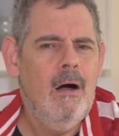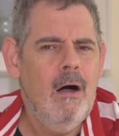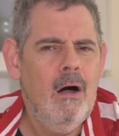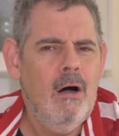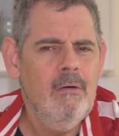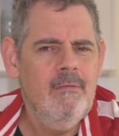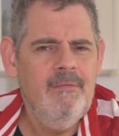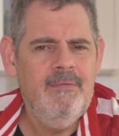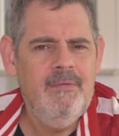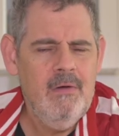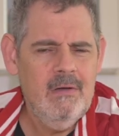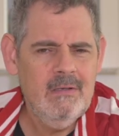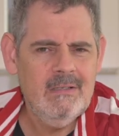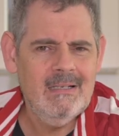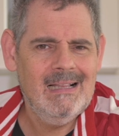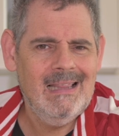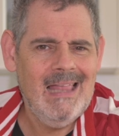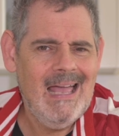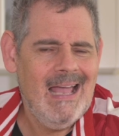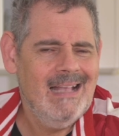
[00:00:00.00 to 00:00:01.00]
on
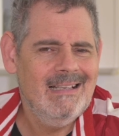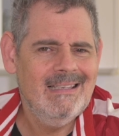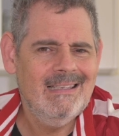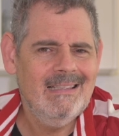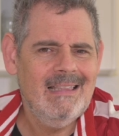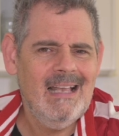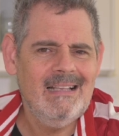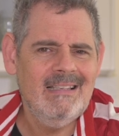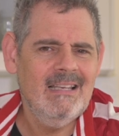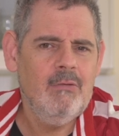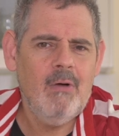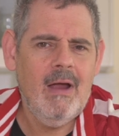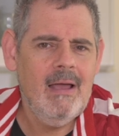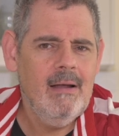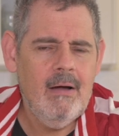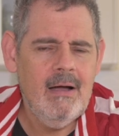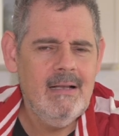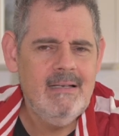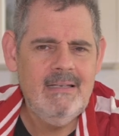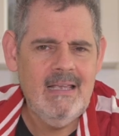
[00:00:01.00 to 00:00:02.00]
first glance, that's a great
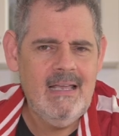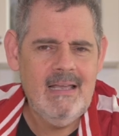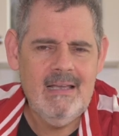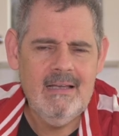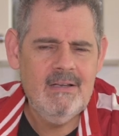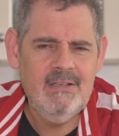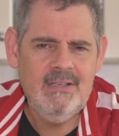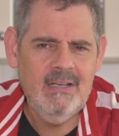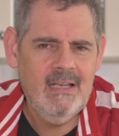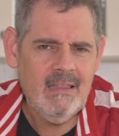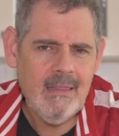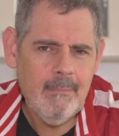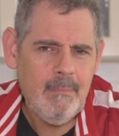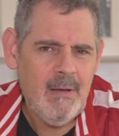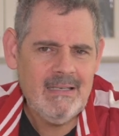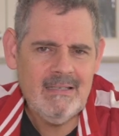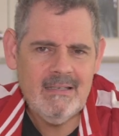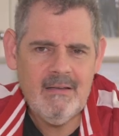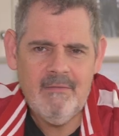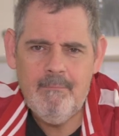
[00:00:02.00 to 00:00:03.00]
idea because you get the
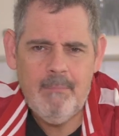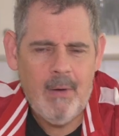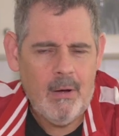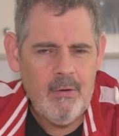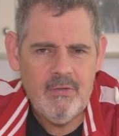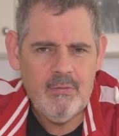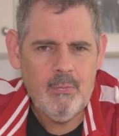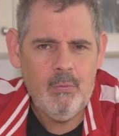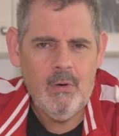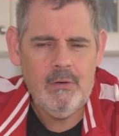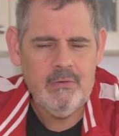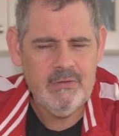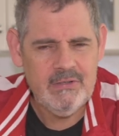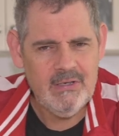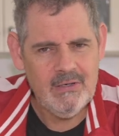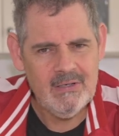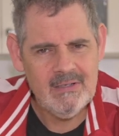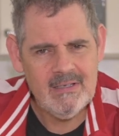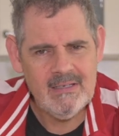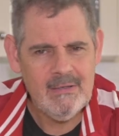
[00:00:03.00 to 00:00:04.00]
best of both worlds.
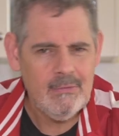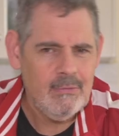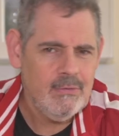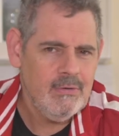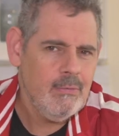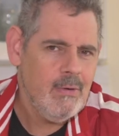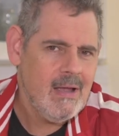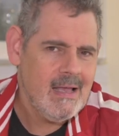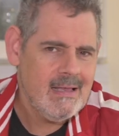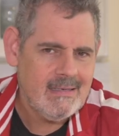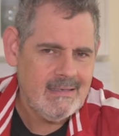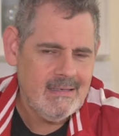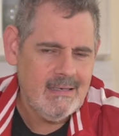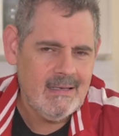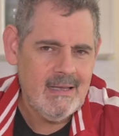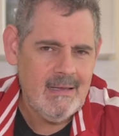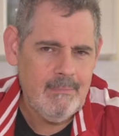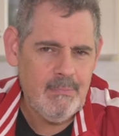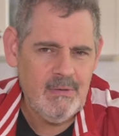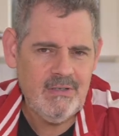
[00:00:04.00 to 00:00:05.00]
You can still do
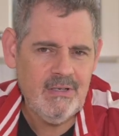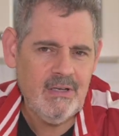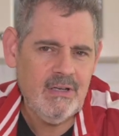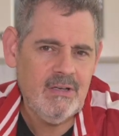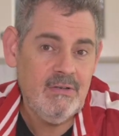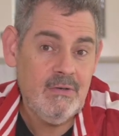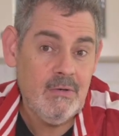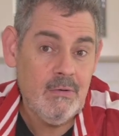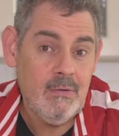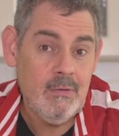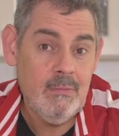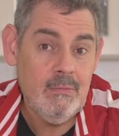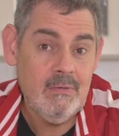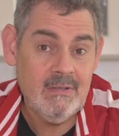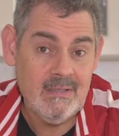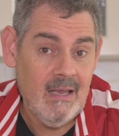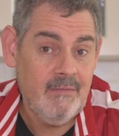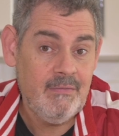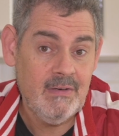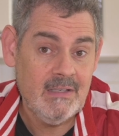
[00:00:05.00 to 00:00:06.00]
SD, but you can do
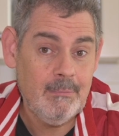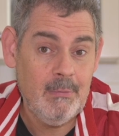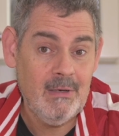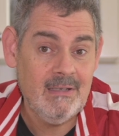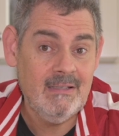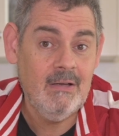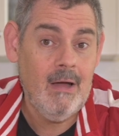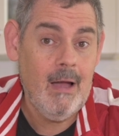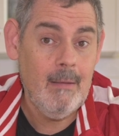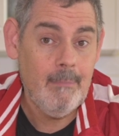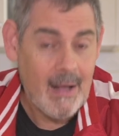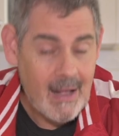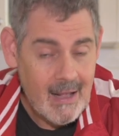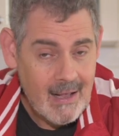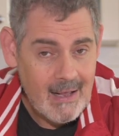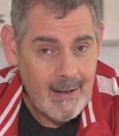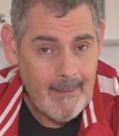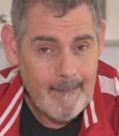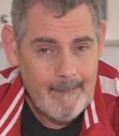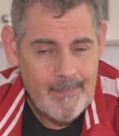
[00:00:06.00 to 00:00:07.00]
CFexpress Type
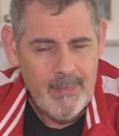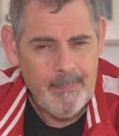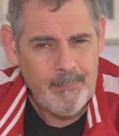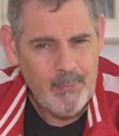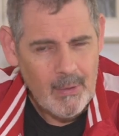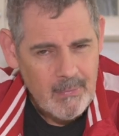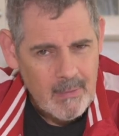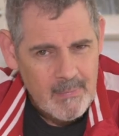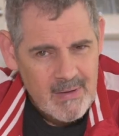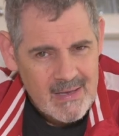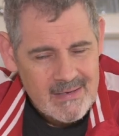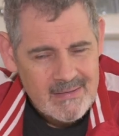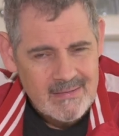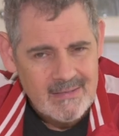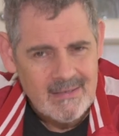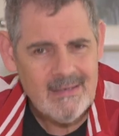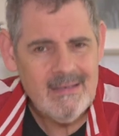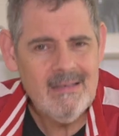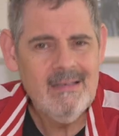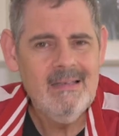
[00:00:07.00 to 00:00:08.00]
A. The problem
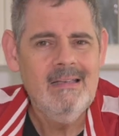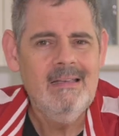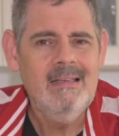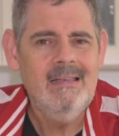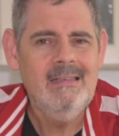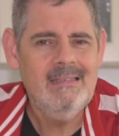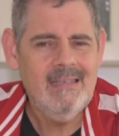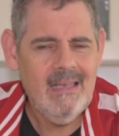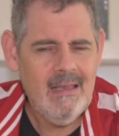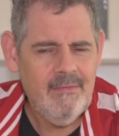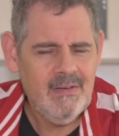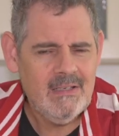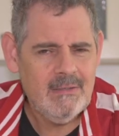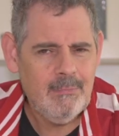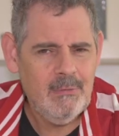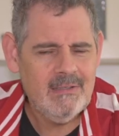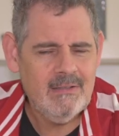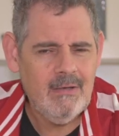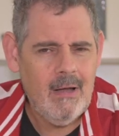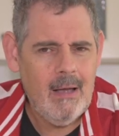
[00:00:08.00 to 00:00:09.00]
is
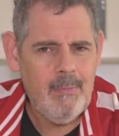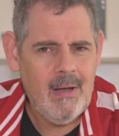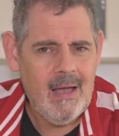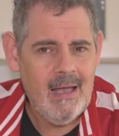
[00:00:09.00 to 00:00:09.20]
CFexpress Type